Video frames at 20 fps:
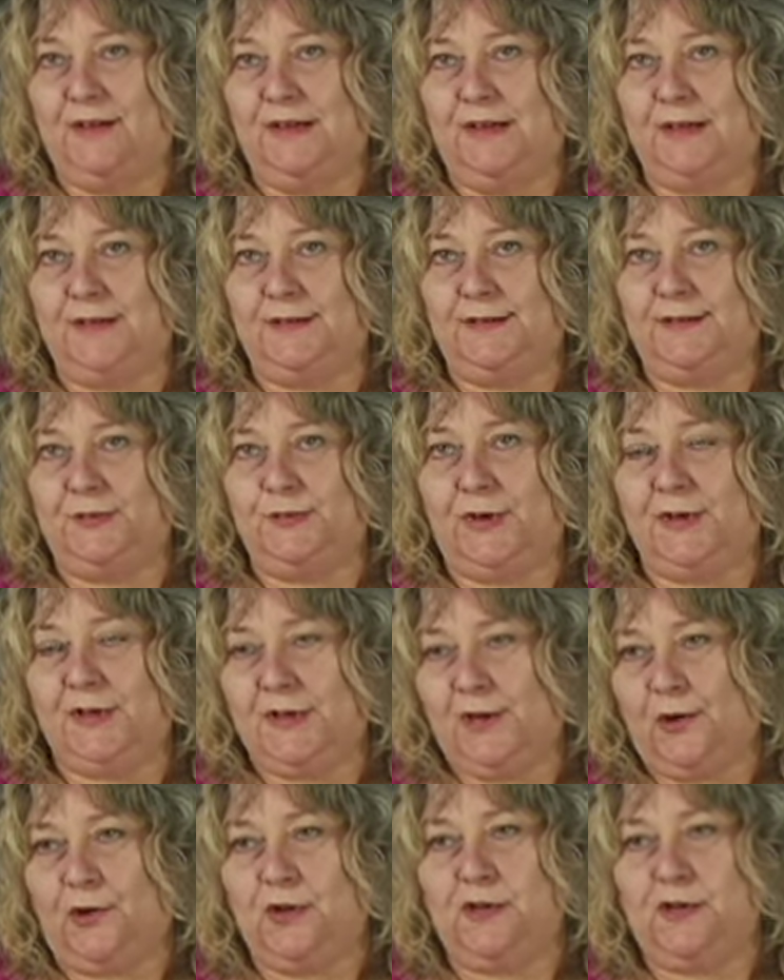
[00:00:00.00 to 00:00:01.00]
I try to
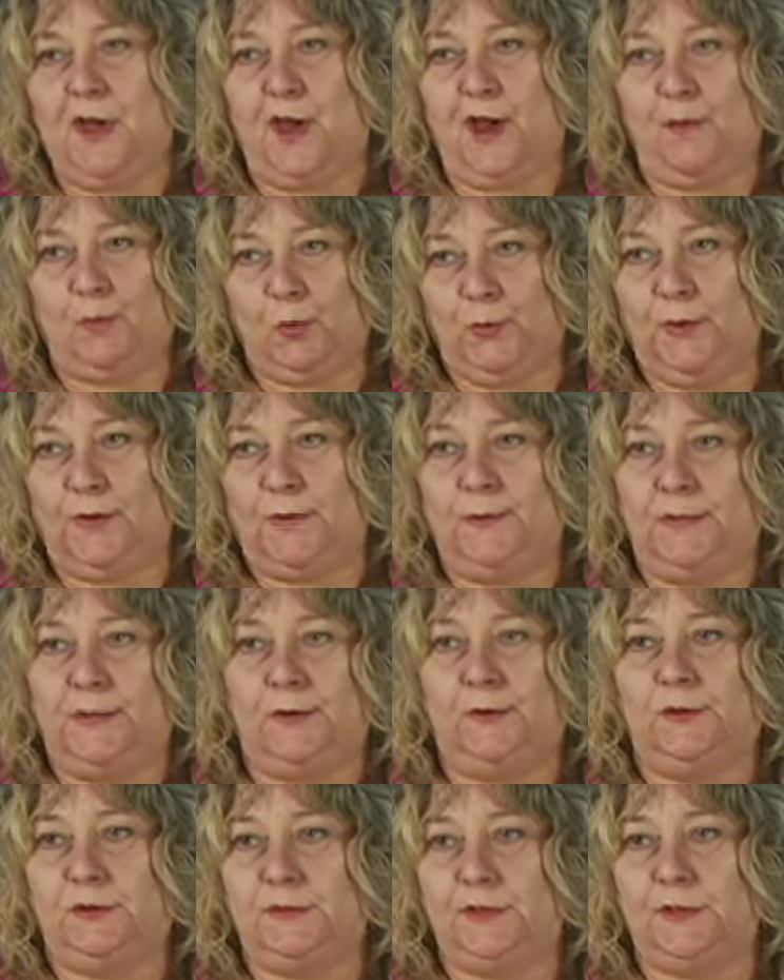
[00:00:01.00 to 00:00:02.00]
carry a camera with me at
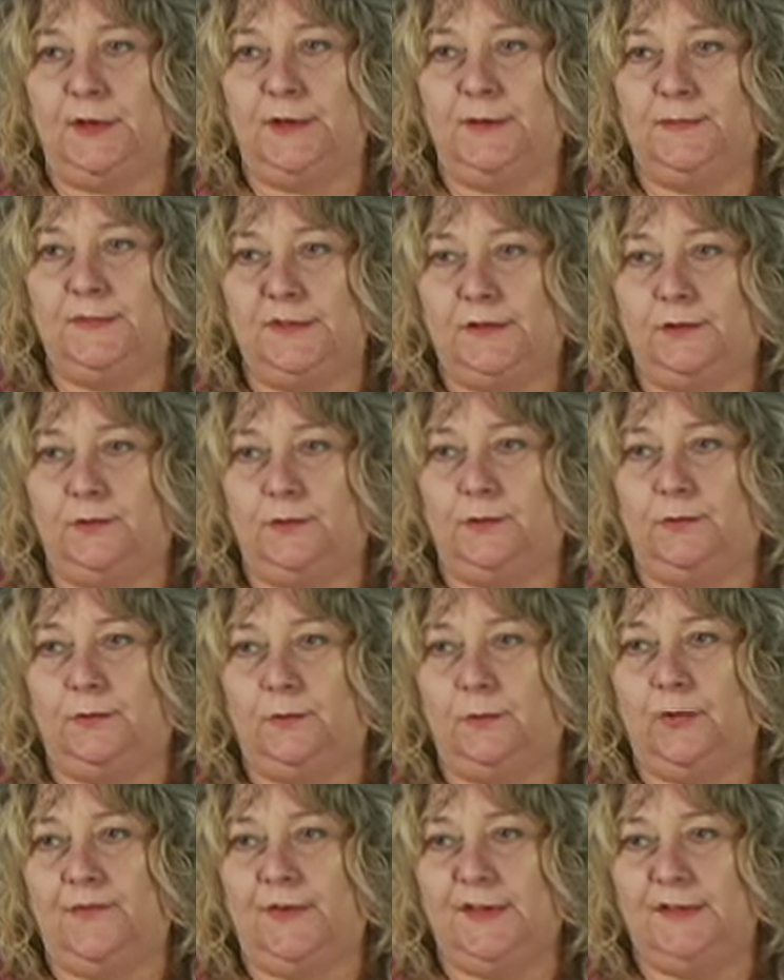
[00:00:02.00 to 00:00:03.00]
all times, so
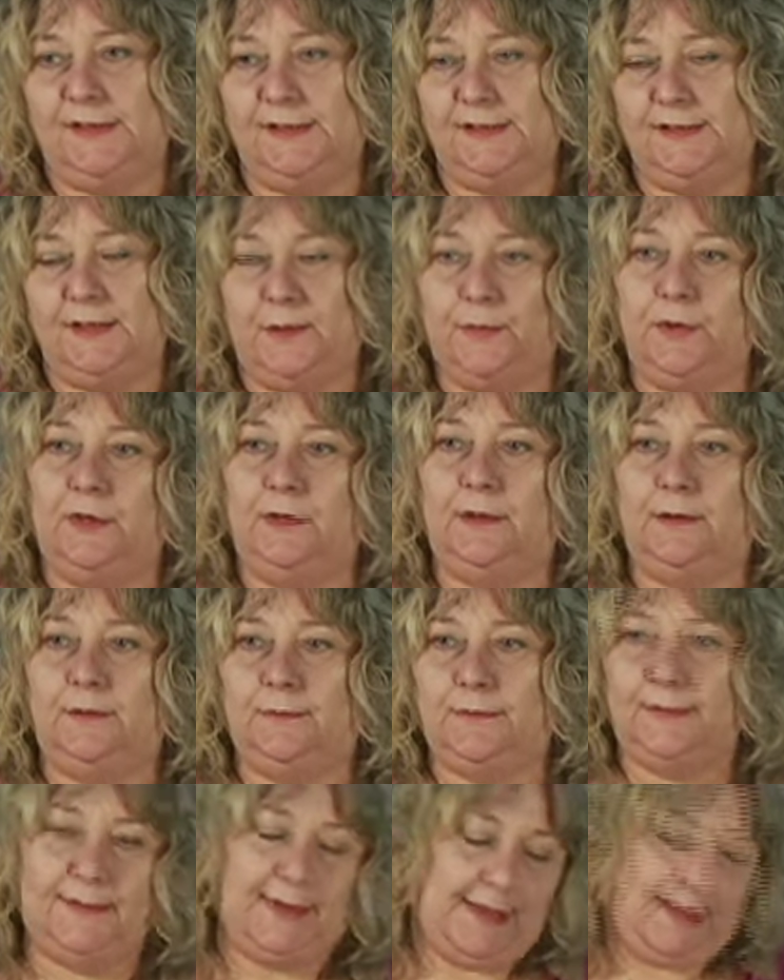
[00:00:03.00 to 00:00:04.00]
if I see something that
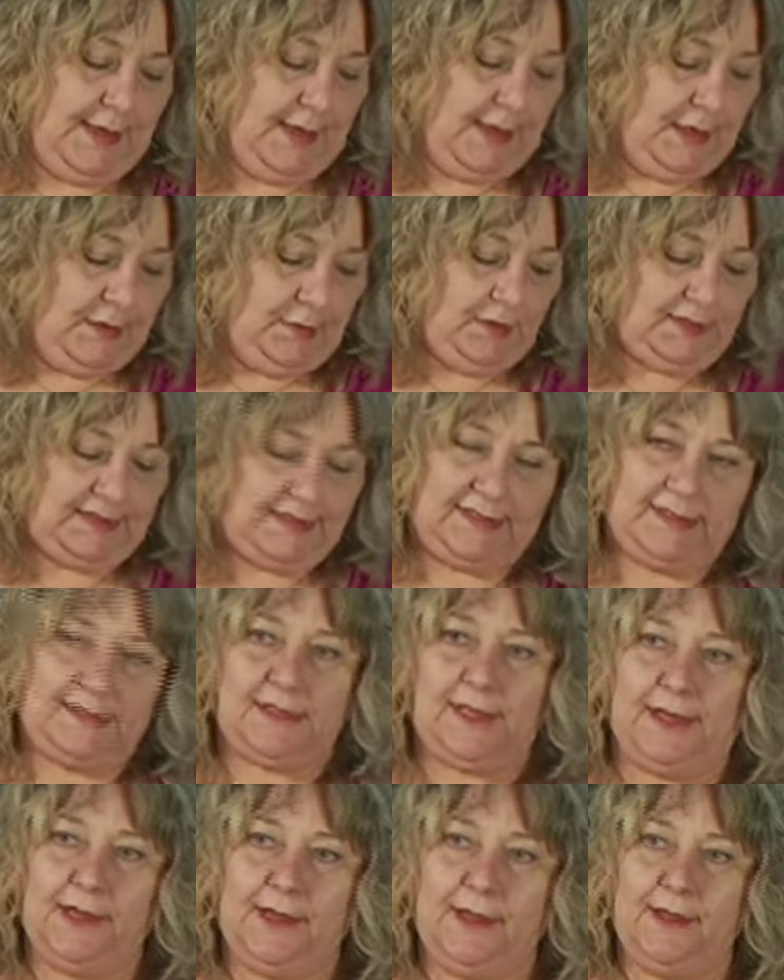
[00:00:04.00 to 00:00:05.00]
looks
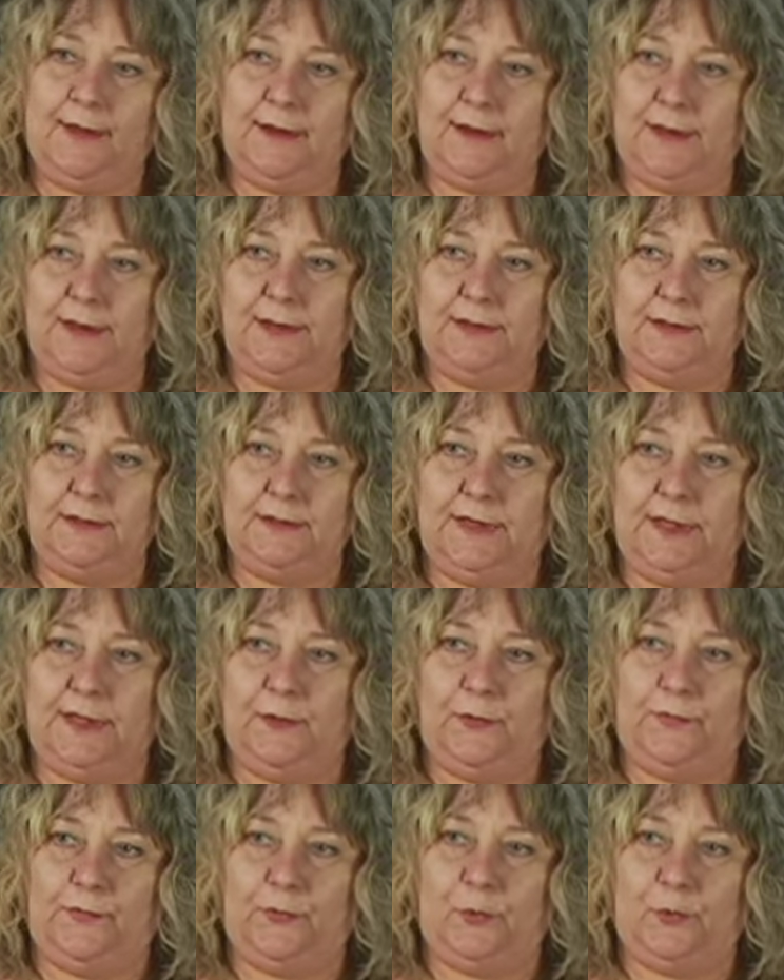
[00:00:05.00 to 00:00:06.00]
exciting, I
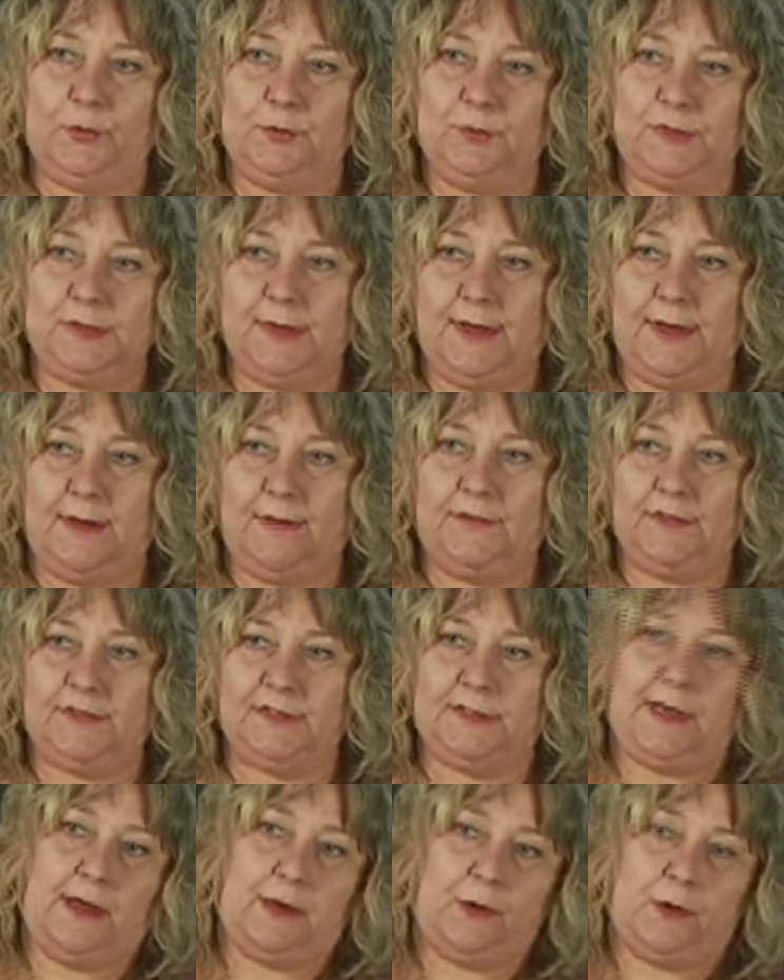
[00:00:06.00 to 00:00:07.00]
take photos and have a
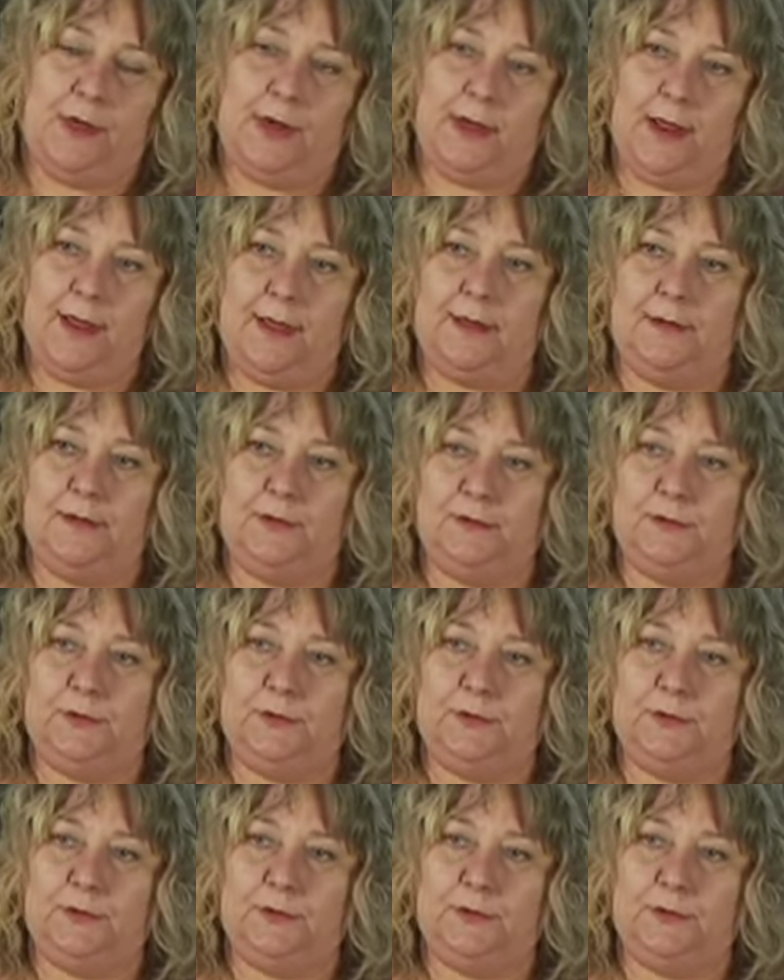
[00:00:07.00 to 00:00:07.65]
stack on hand